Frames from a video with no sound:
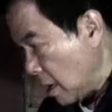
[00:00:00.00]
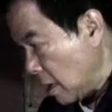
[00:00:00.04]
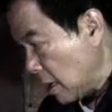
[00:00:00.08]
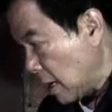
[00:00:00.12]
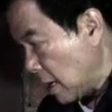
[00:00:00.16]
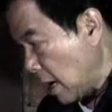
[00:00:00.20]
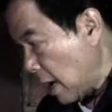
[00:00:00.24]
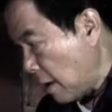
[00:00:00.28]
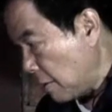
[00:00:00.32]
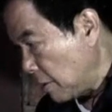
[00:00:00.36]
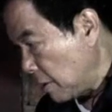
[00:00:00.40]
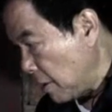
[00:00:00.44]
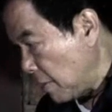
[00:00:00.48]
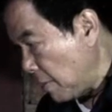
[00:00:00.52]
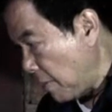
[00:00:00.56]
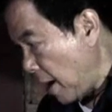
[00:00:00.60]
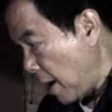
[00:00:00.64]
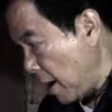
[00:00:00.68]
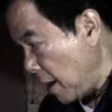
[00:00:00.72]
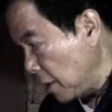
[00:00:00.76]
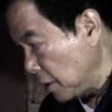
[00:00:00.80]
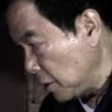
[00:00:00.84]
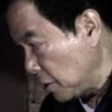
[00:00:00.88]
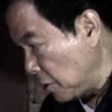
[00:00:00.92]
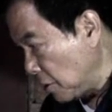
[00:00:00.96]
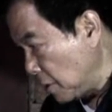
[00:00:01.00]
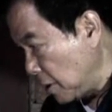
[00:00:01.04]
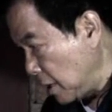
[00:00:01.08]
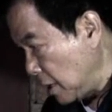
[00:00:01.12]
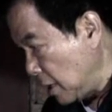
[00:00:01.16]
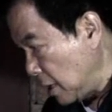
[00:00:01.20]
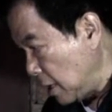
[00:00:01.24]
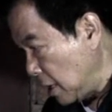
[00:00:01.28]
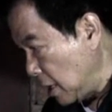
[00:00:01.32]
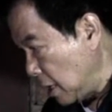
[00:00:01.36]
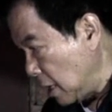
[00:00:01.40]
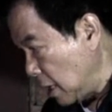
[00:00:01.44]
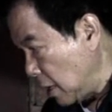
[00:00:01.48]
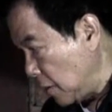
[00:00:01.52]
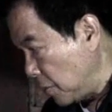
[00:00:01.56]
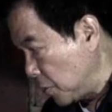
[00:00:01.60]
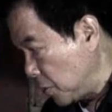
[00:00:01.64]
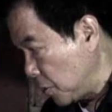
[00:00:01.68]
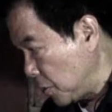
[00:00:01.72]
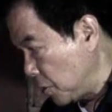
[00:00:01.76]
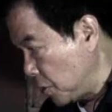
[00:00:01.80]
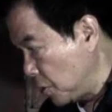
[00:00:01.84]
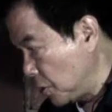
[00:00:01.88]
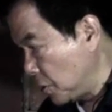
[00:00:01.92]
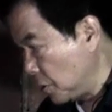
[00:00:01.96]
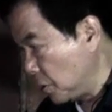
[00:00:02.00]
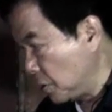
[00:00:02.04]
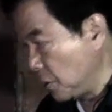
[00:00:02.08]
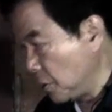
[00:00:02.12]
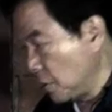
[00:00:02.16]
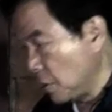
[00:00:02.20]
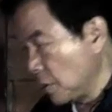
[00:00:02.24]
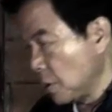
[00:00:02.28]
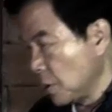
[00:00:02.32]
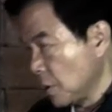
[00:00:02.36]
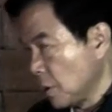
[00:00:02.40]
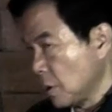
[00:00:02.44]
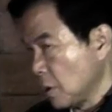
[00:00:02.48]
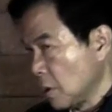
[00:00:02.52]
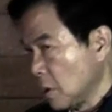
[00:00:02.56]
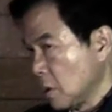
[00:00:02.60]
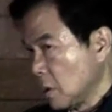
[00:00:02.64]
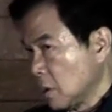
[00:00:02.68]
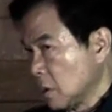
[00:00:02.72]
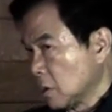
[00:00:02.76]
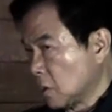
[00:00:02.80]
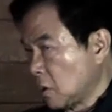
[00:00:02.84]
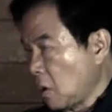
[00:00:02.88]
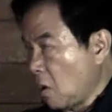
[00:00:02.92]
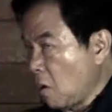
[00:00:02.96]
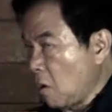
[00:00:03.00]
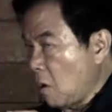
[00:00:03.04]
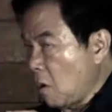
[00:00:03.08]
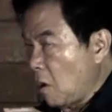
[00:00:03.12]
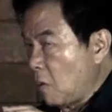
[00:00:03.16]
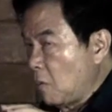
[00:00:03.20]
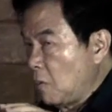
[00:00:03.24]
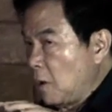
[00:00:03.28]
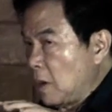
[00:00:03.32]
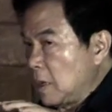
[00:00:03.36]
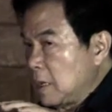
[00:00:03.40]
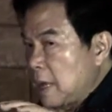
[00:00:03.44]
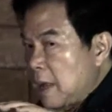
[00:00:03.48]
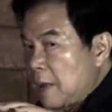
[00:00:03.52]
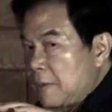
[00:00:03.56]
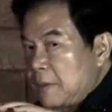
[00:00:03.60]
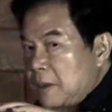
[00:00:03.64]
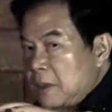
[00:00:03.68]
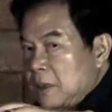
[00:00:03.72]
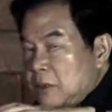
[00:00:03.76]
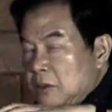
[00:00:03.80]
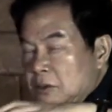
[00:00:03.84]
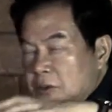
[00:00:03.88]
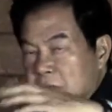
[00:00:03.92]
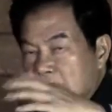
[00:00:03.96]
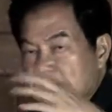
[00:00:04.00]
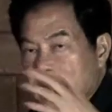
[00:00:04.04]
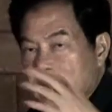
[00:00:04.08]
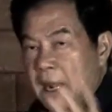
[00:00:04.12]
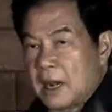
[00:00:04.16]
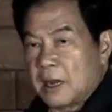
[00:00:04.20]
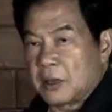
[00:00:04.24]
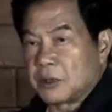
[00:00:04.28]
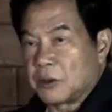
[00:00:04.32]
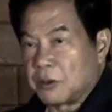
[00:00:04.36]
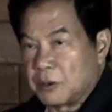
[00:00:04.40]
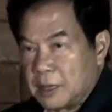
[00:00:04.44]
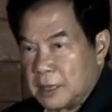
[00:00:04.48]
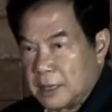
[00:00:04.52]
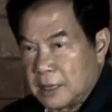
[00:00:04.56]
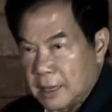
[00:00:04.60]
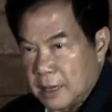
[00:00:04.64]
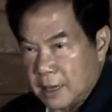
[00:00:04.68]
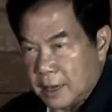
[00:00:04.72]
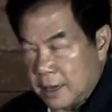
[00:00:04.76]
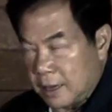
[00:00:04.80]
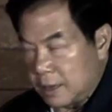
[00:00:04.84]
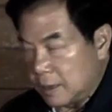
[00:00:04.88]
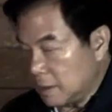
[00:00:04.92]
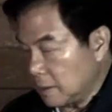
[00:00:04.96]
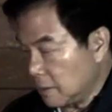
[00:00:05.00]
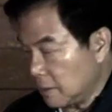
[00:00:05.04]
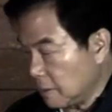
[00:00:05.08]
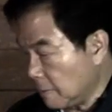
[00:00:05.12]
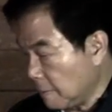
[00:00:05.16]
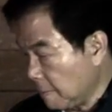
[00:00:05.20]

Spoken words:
Now the melatonin, if you don't convert them into serotonin again,